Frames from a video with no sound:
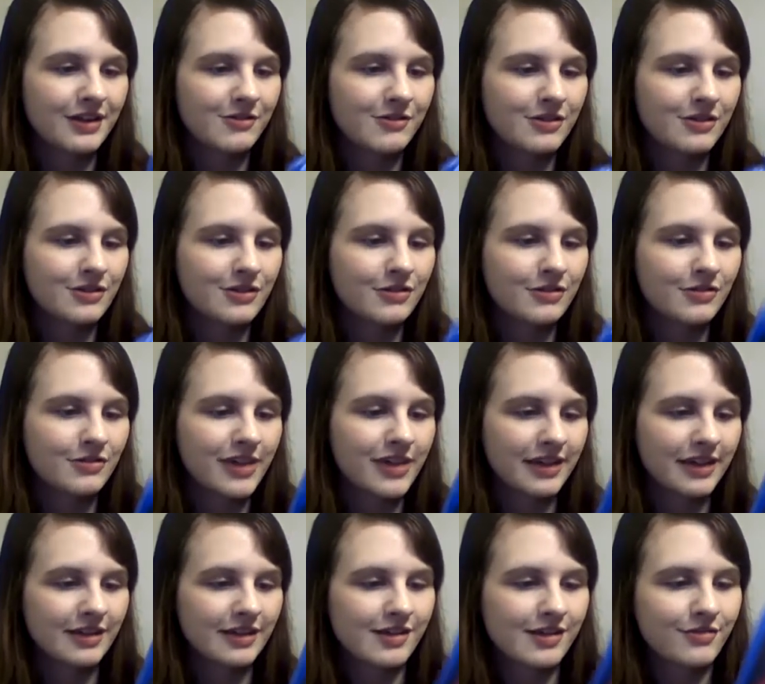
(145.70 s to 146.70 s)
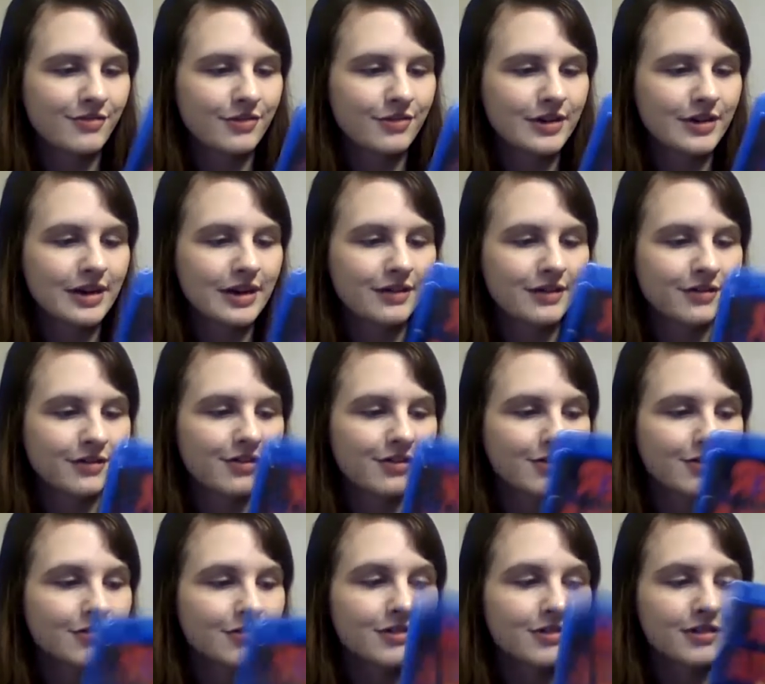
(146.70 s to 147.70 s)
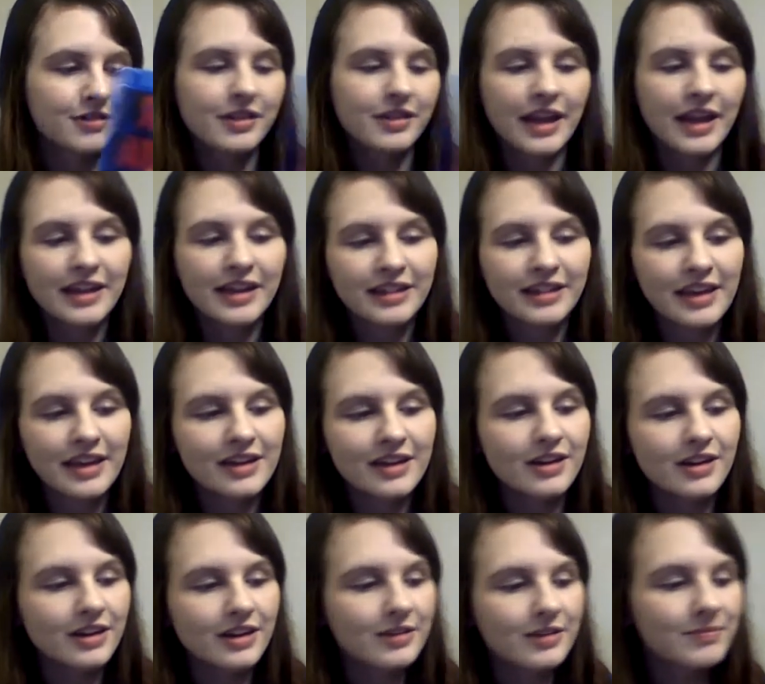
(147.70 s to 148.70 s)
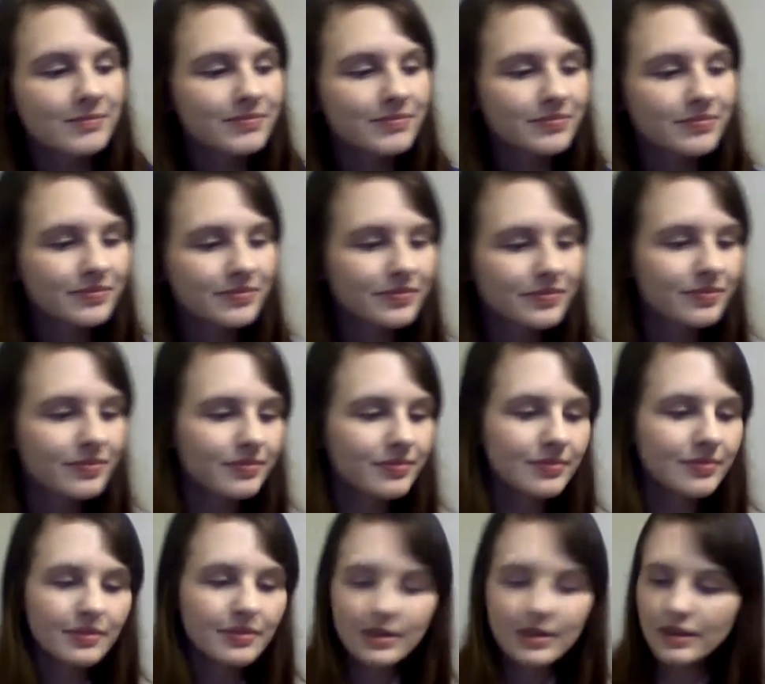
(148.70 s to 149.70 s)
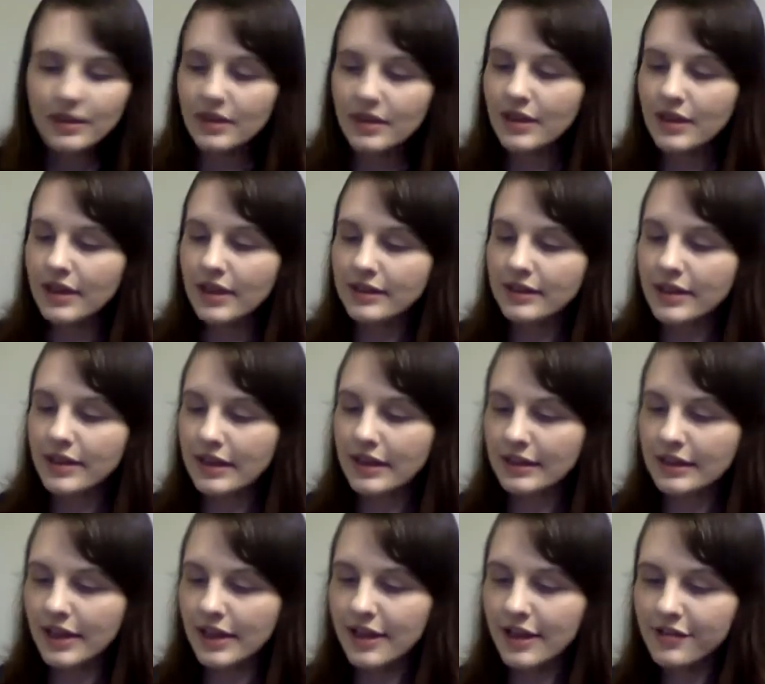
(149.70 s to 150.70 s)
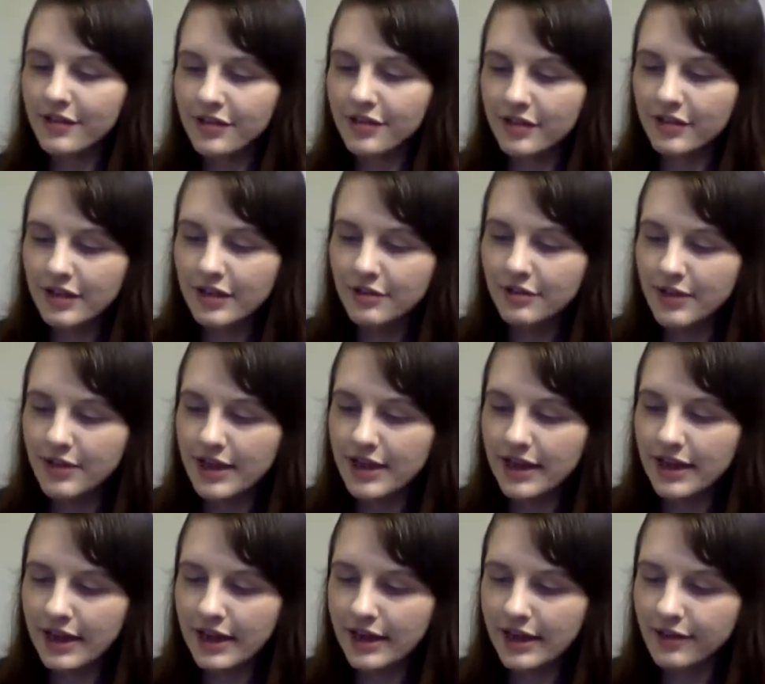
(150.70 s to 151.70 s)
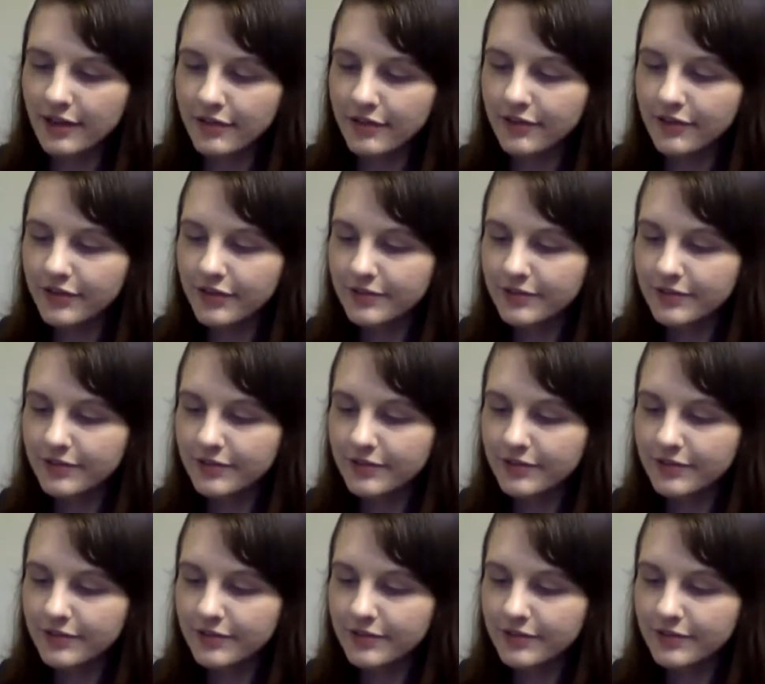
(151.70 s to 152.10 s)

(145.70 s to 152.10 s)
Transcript: going to check this one out sooner than later. And then lastly, we have